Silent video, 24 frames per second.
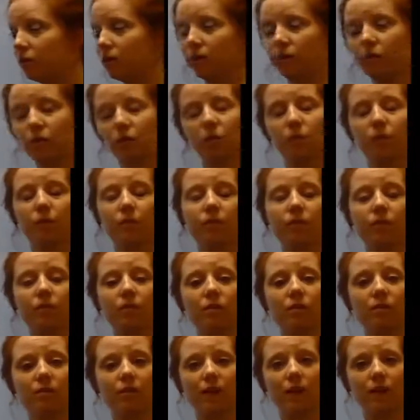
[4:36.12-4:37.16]
if you can put this into
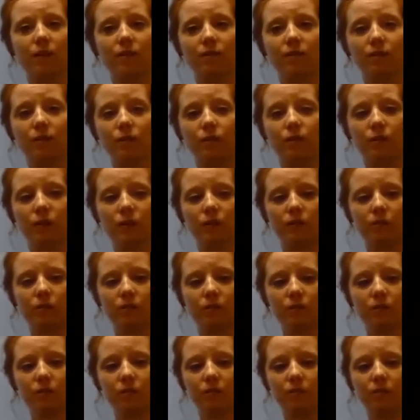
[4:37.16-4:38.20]
scientific
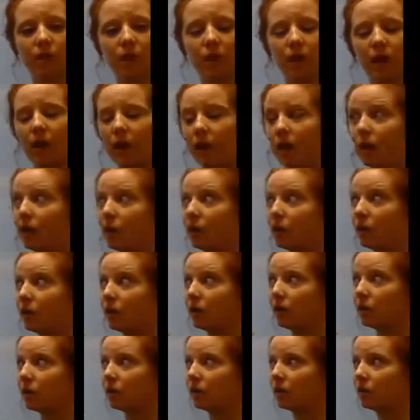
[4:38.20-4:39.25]
notation,
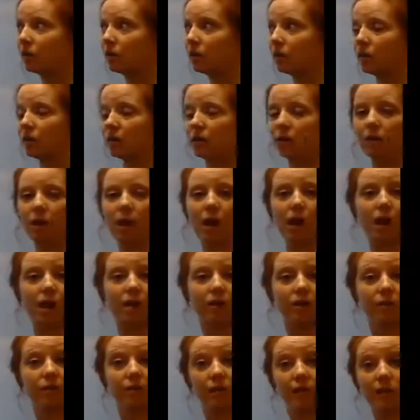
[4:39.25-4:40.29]
and I'll
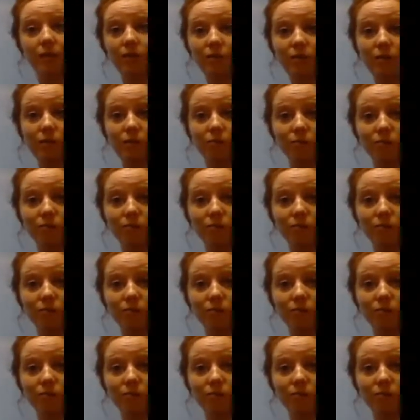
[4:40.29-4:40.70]
give you the answer.